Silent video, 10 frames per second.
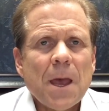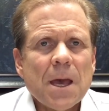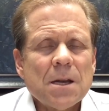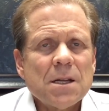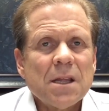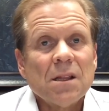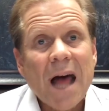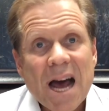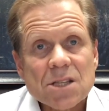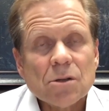And then
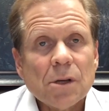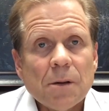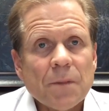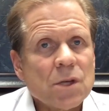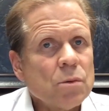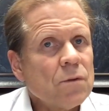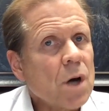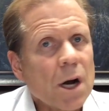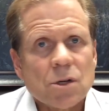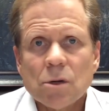lastly, as we've
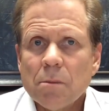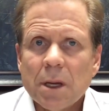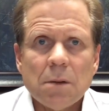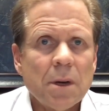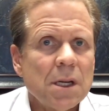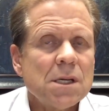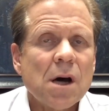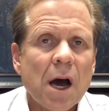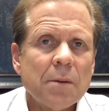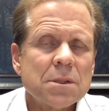talked to you many
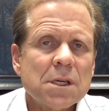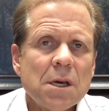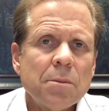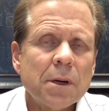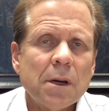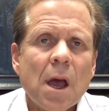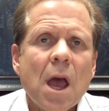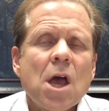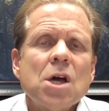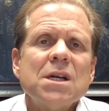times, keep a
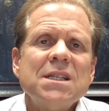a